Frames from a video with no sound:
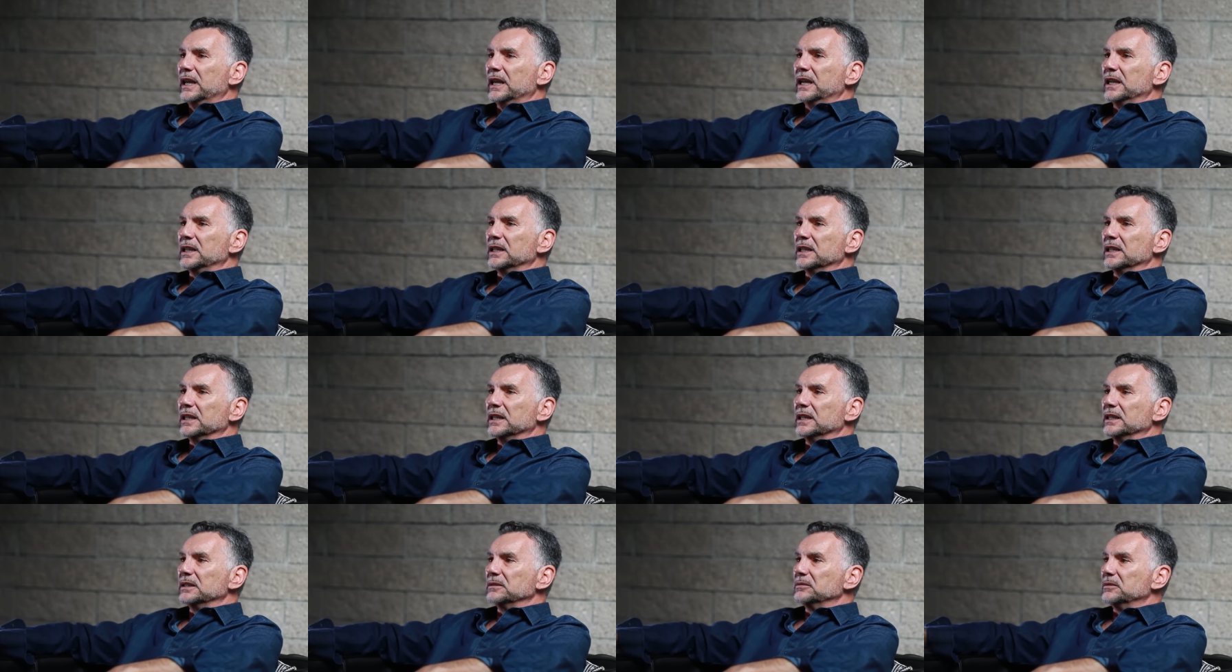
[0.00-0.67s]

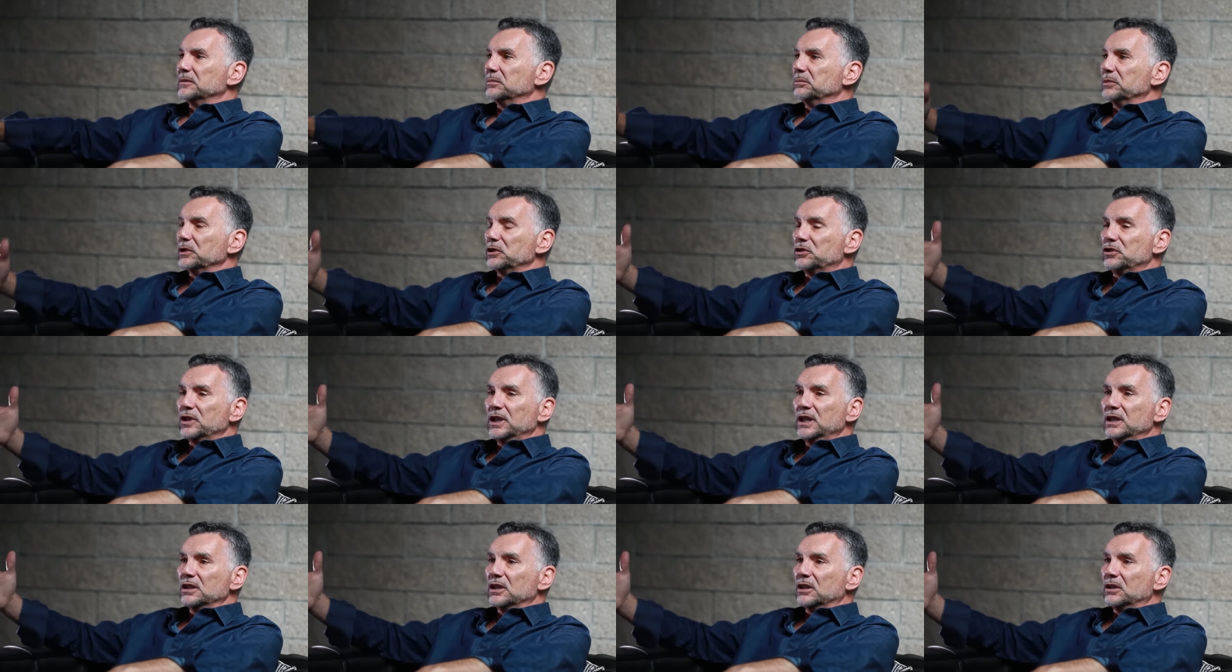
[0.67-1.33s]
And uh,
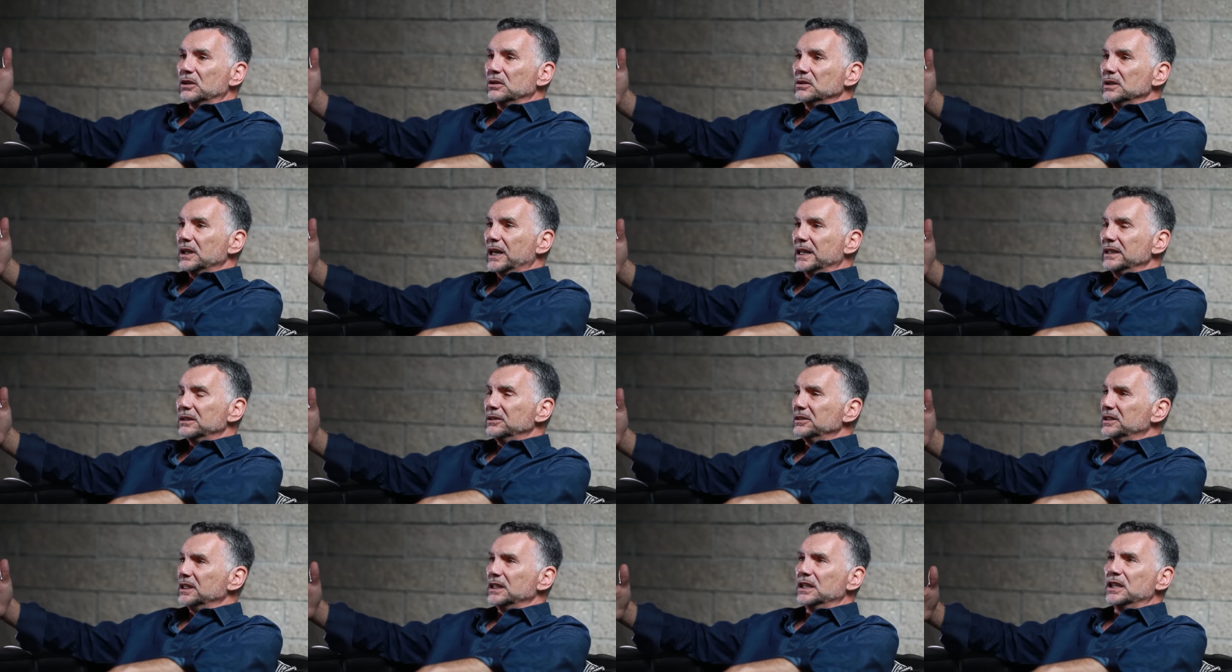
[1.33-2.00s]
Pacino,
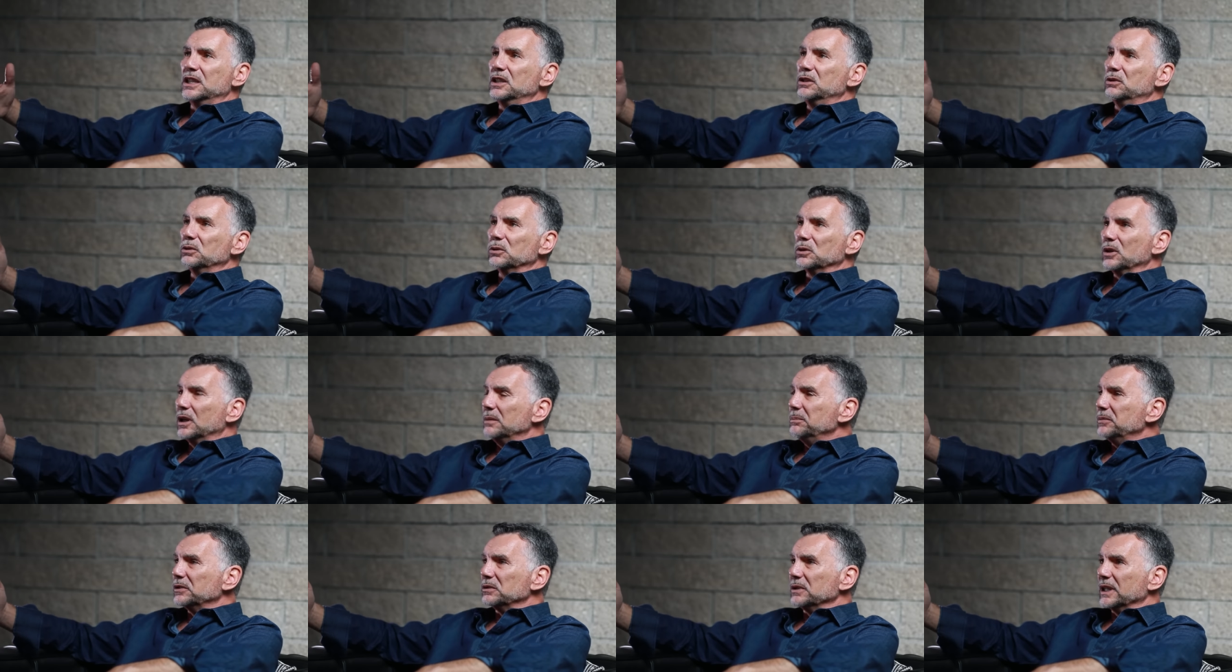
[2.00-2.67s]
I don't think he
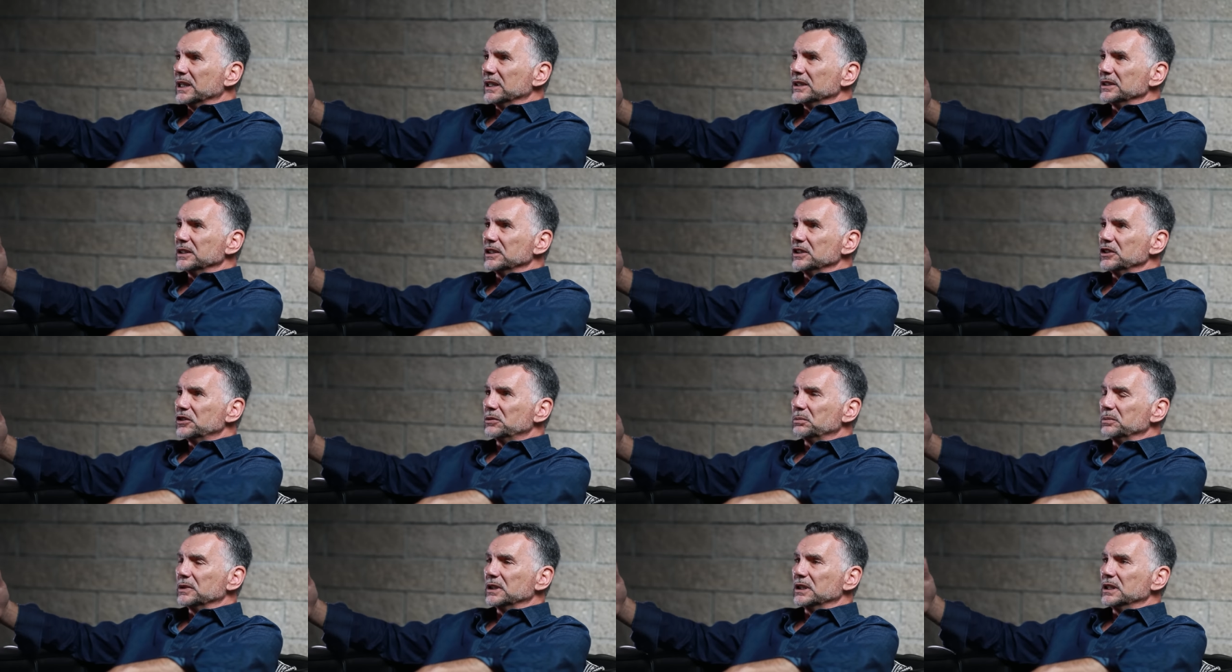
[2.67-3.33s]
grew up around
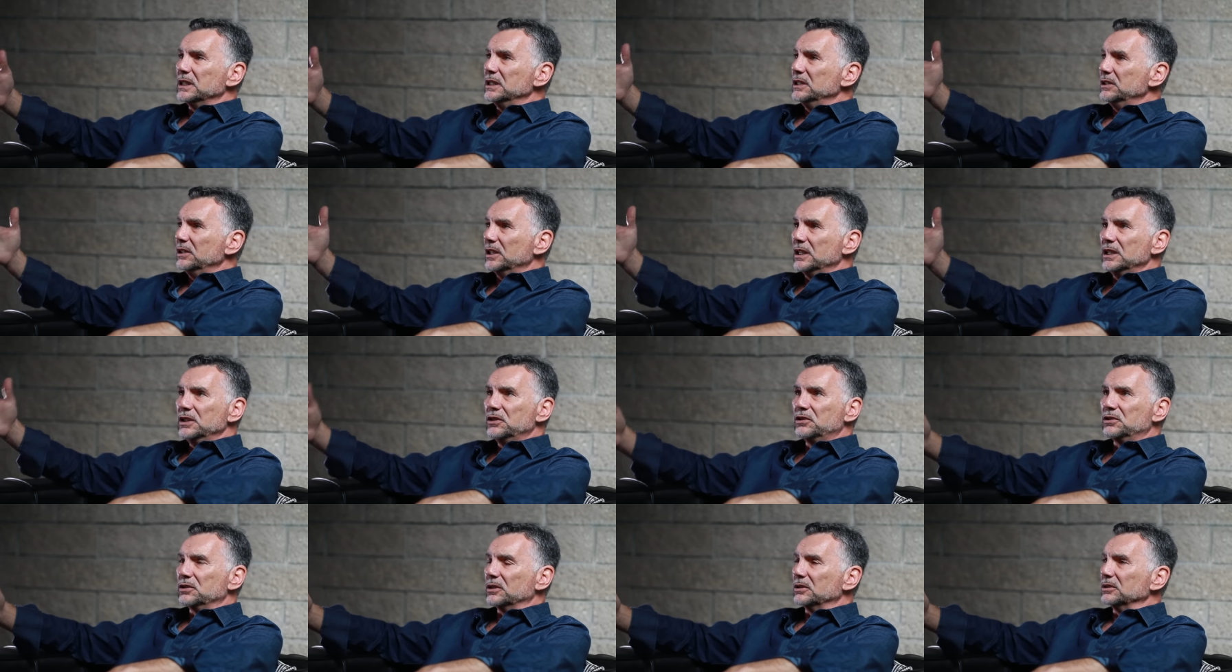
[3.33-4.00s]
this, but he,
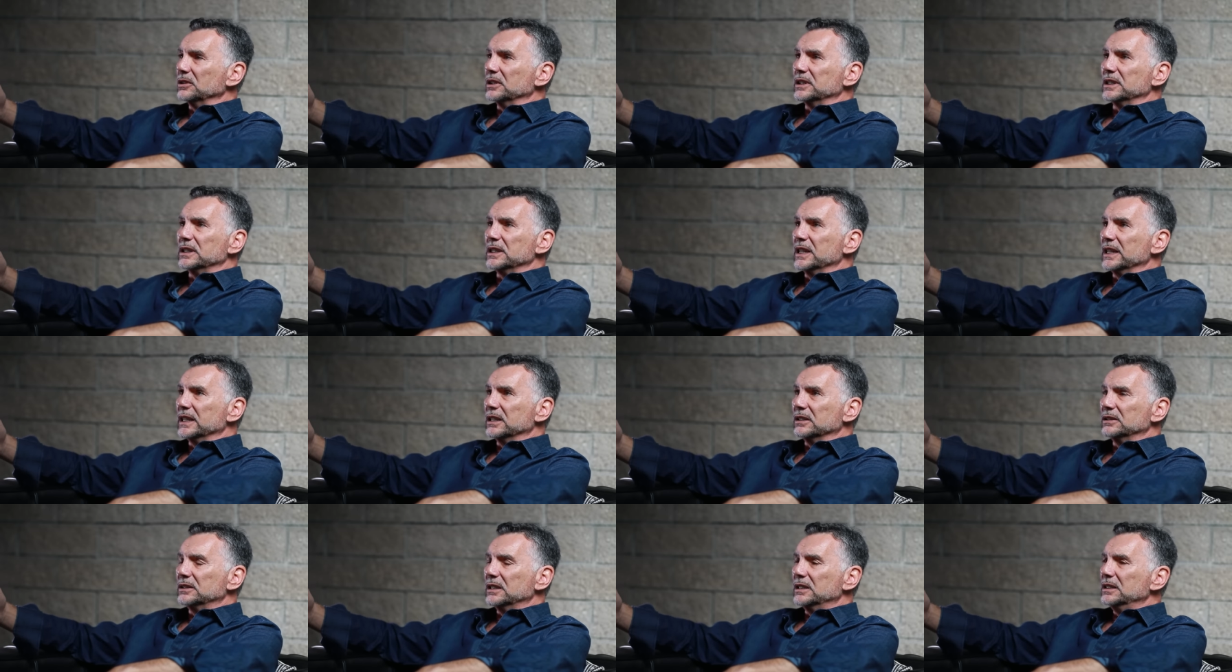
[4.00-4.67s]
he certainly
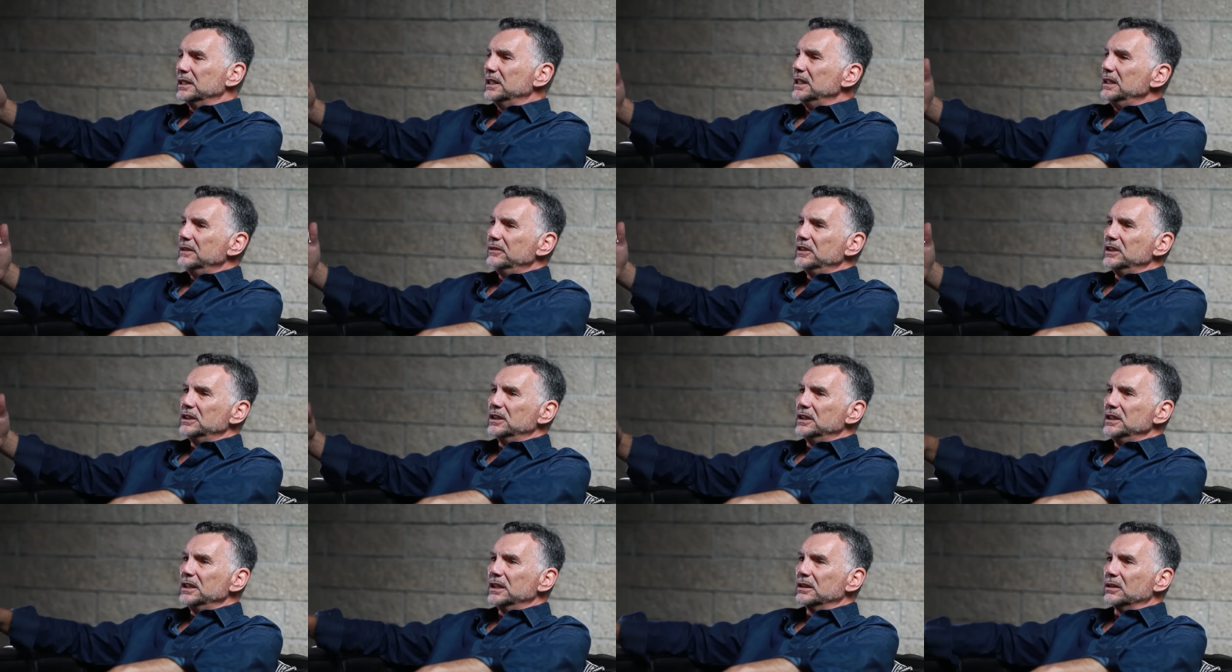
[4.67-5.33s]
nailed it. And
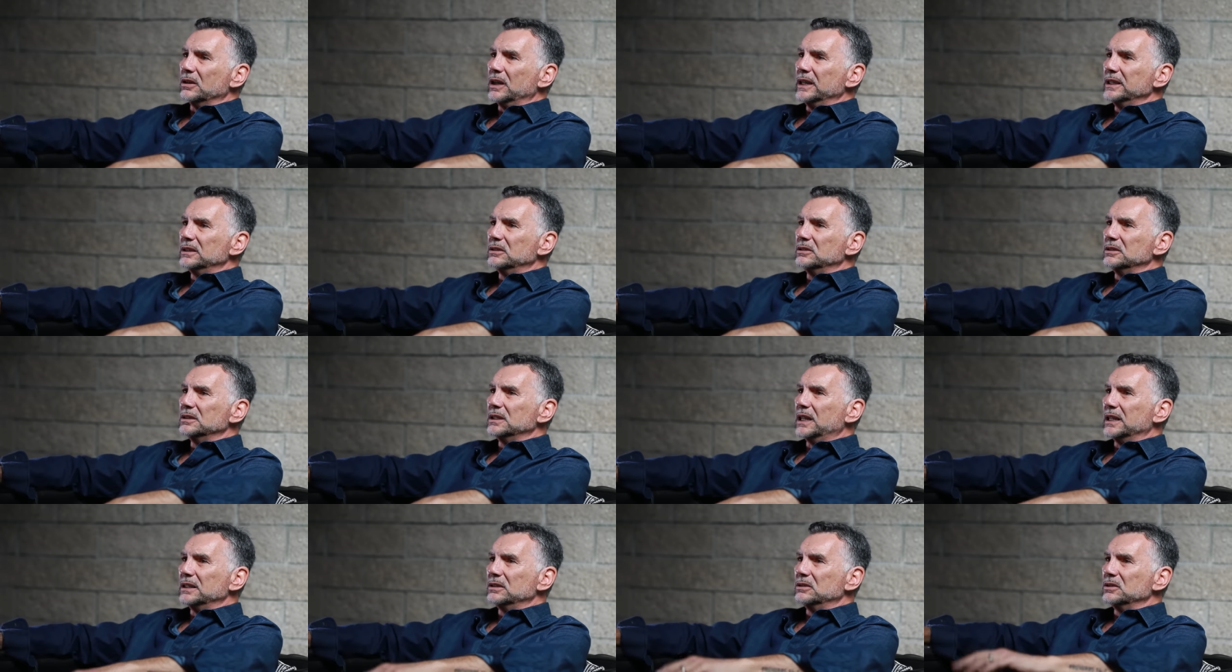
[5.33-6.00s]
even De Niro, I
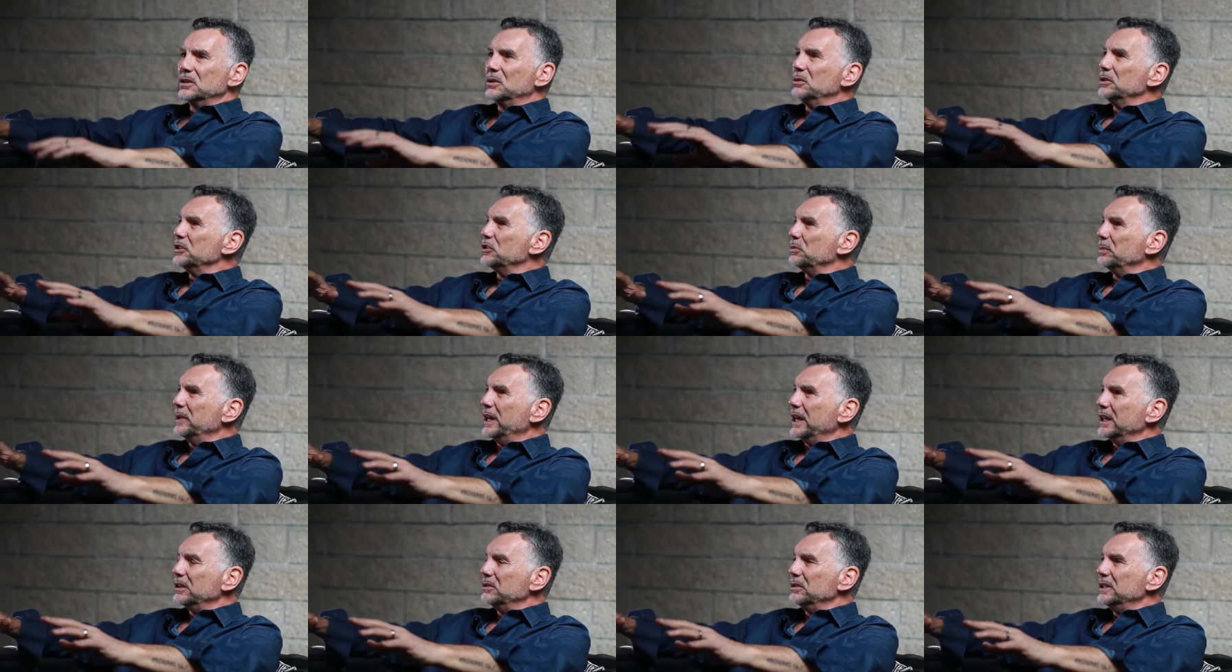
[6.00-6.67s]
don't I don't know
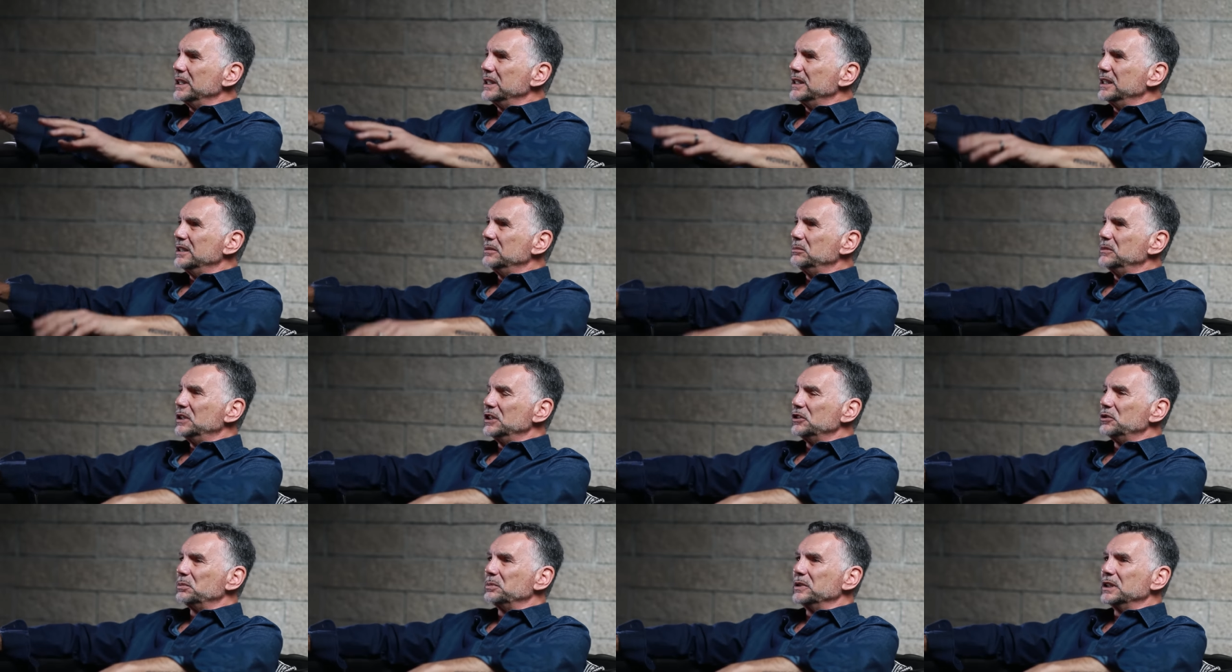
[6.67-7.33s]
his background
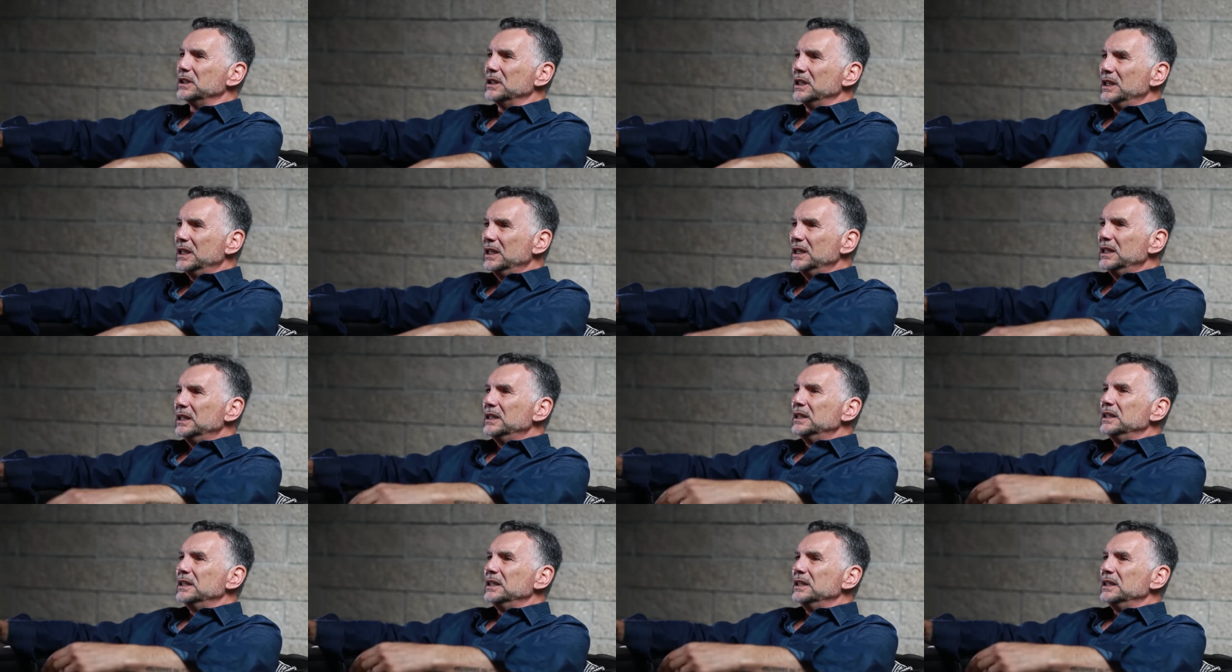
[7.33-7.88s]
that much, but